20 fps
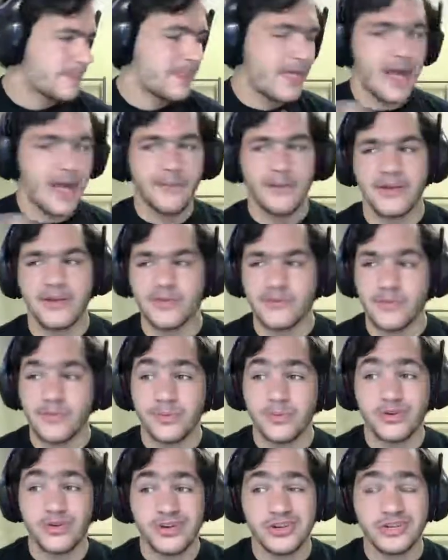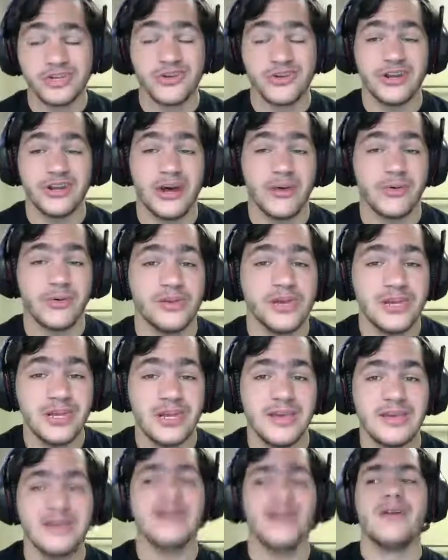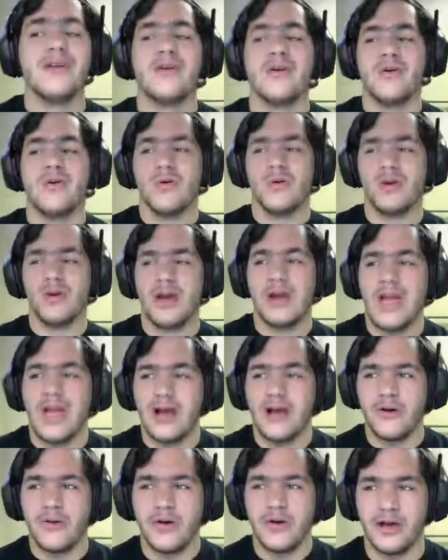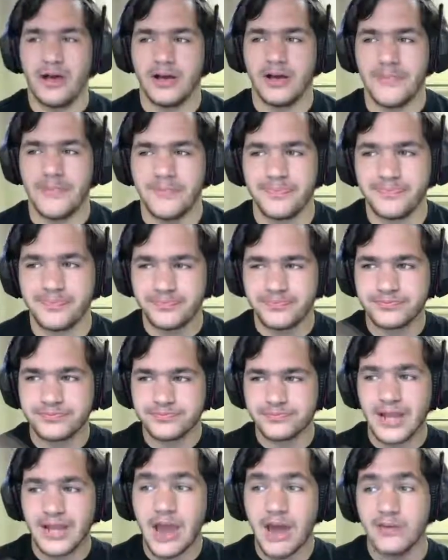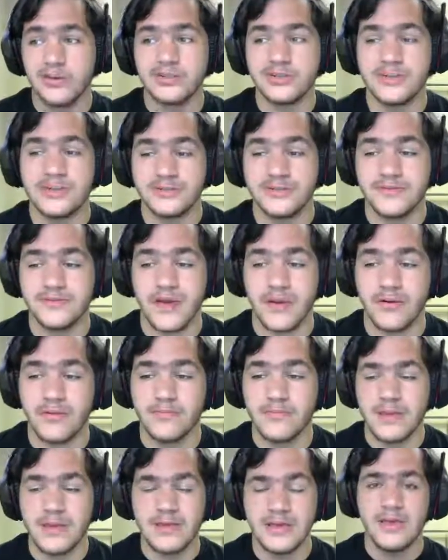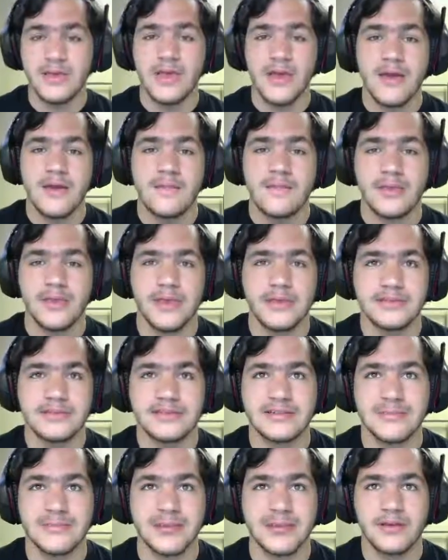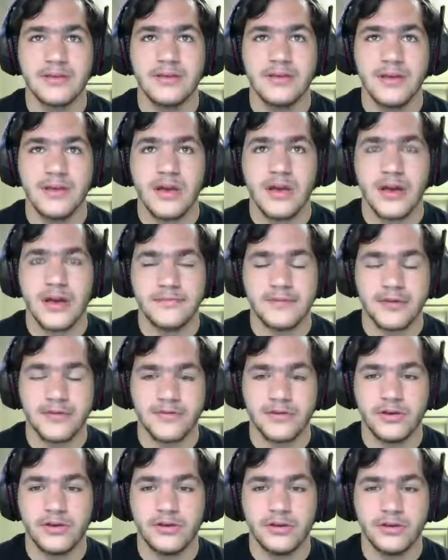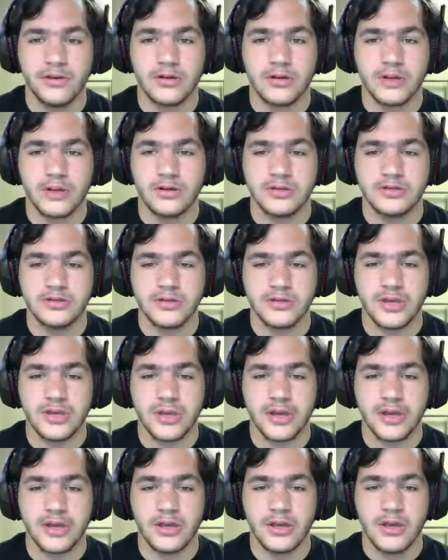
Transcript: big of a green screen I would need, or how expensive that would be. But that's something I'm definitely looking to getting